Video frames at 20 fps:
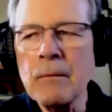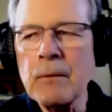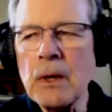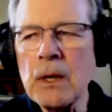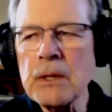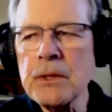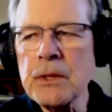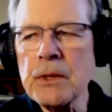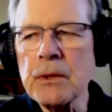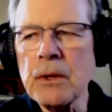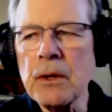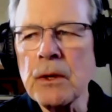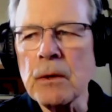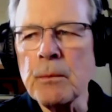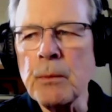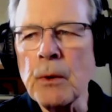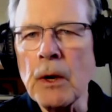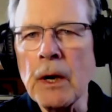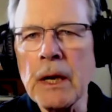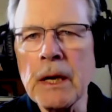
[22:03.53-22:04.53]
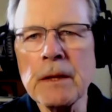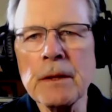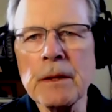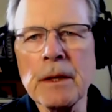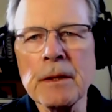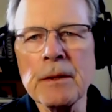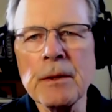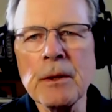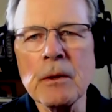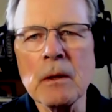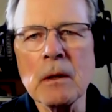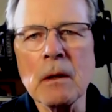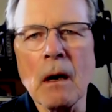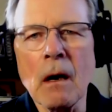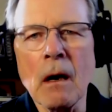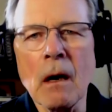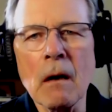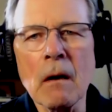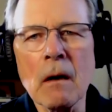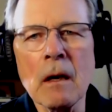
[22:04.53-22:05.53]
also heard Brian that there
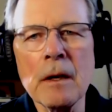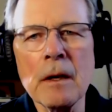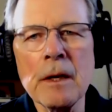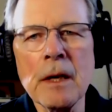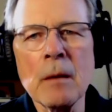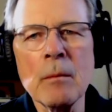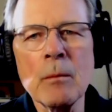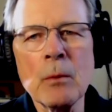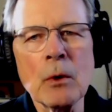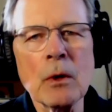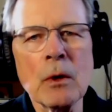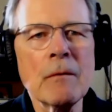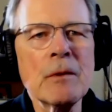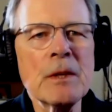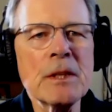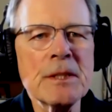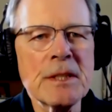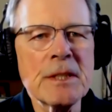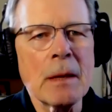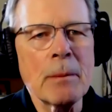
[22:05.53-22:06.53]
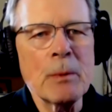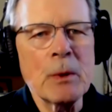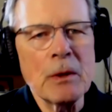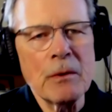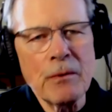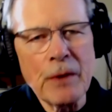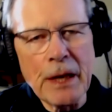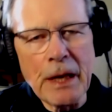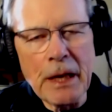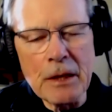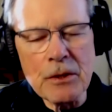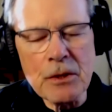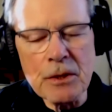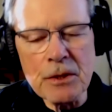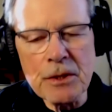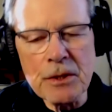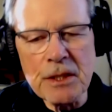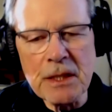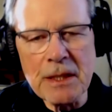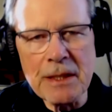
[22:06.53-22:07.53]
are a number of deceptive
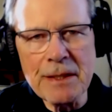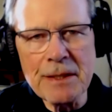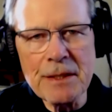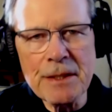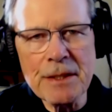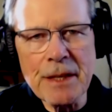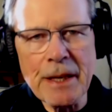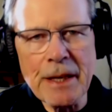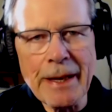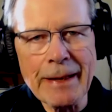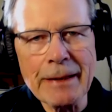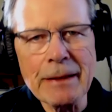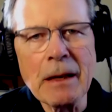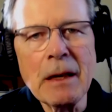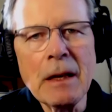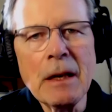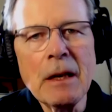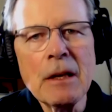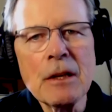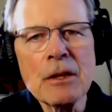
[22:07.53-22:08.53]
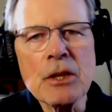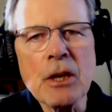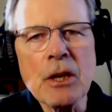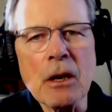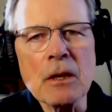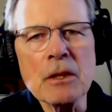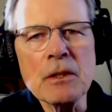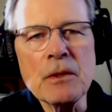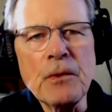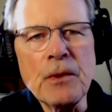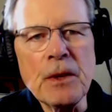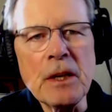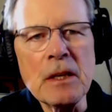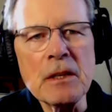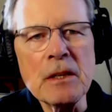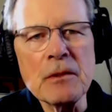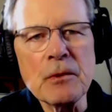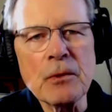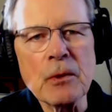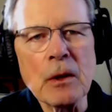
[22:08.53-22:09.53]
agencies mm. that charge
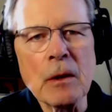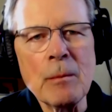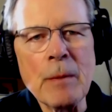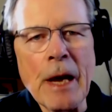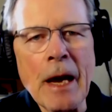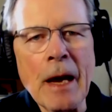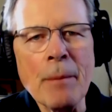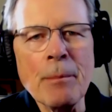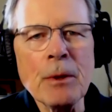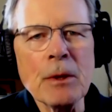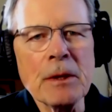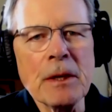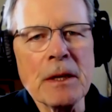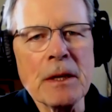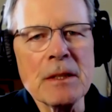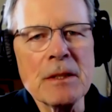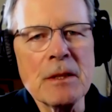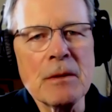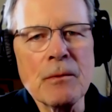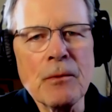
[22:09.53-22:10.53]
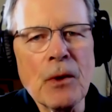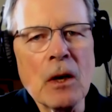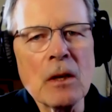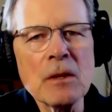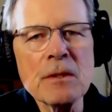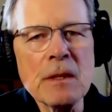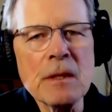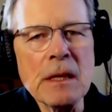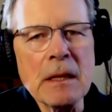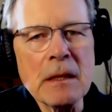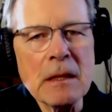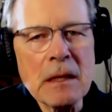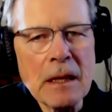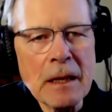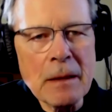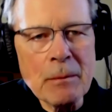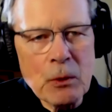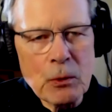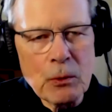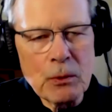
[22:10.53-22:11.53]
fees from applicants and falsely
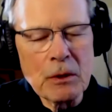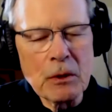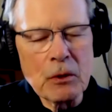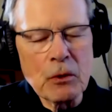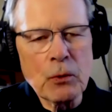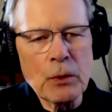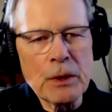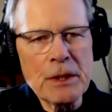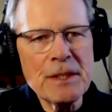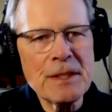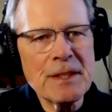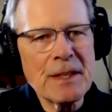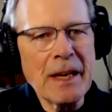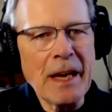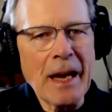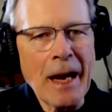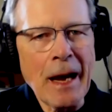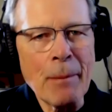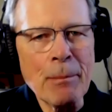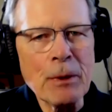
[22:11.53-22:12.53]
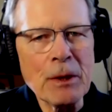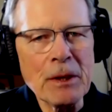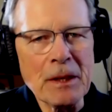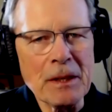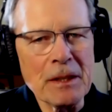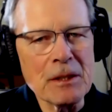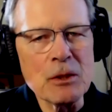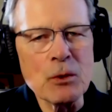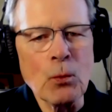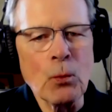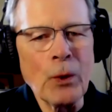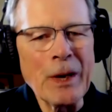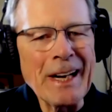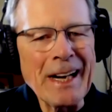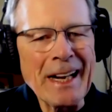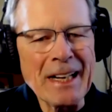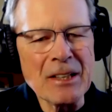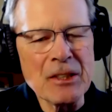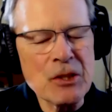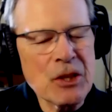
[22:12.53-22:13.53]
claim to increase the applicant's
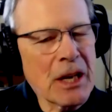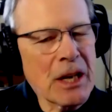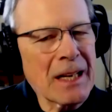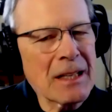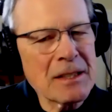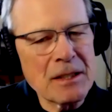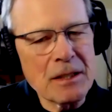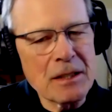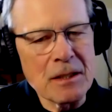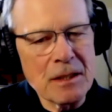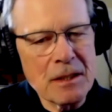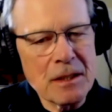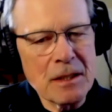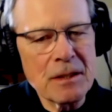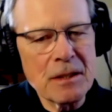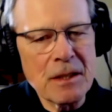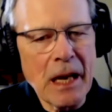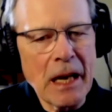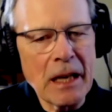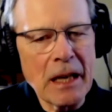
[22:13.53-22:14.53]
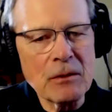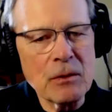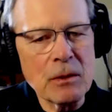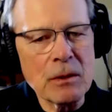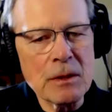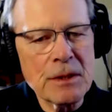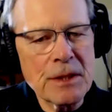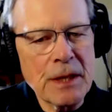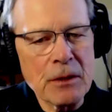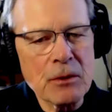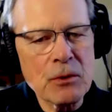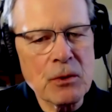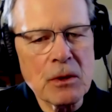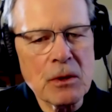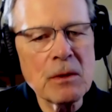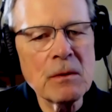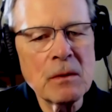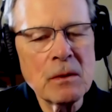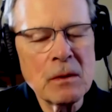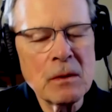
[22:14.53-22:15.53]
winning chances. Is that yeah. is that true?